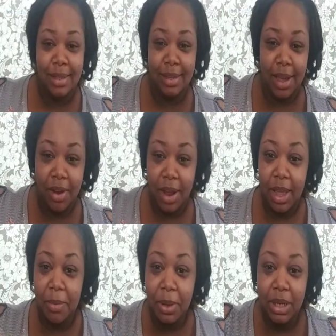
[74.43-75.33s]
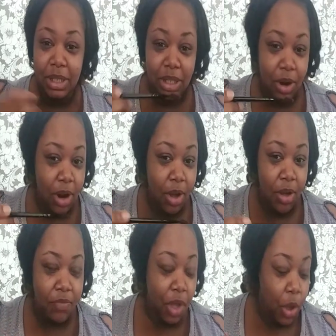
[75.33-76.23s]
All right, I'm going to start
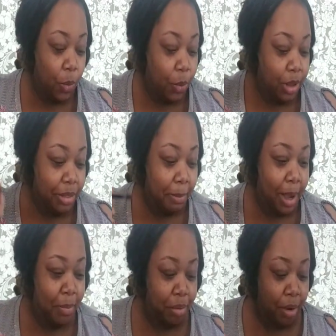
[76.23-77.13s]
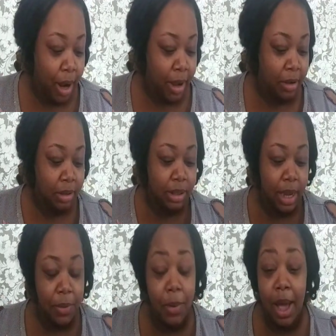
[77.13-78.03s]
off with my brows
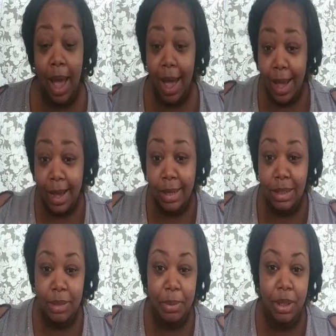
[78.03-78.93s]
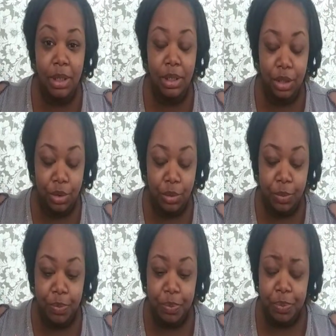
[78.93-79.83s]
and what I typically do
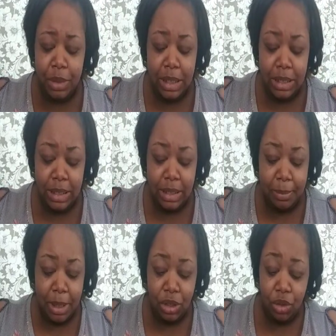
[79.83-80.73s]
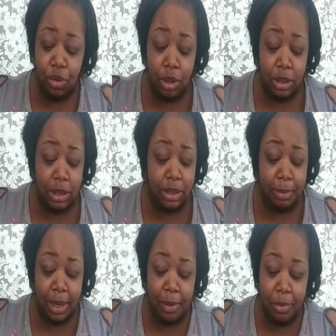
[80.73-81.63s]
just to make sure these
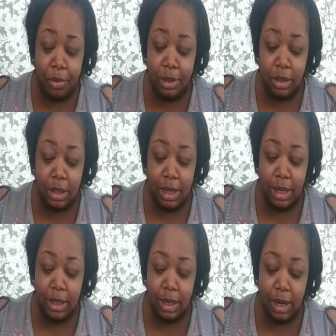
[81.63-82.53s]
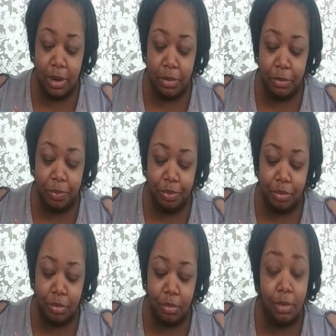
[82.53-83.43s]
bad boys are laying down.
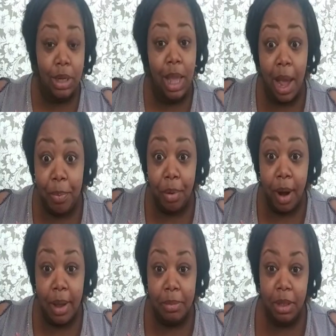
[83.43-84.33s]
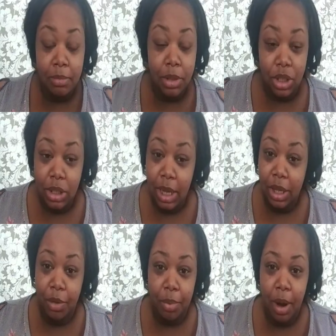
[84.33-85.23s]
I prime them just like
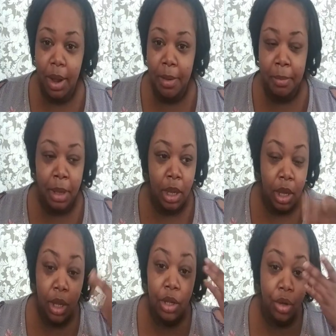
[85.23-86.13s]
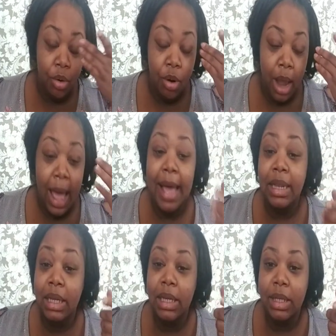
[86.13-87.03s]
you prime your
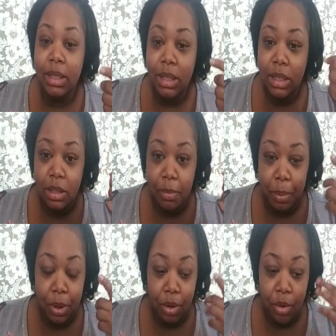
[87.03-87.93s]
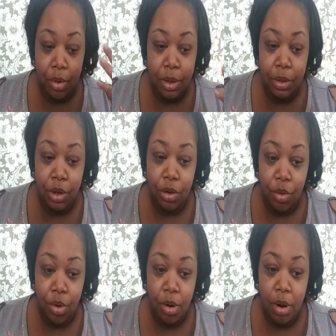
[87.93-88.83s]
eyelids to put on
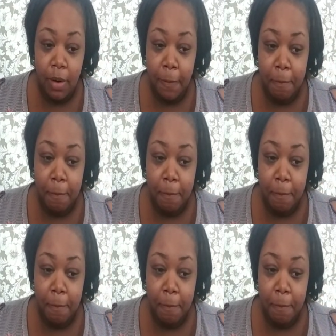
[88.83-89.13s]
your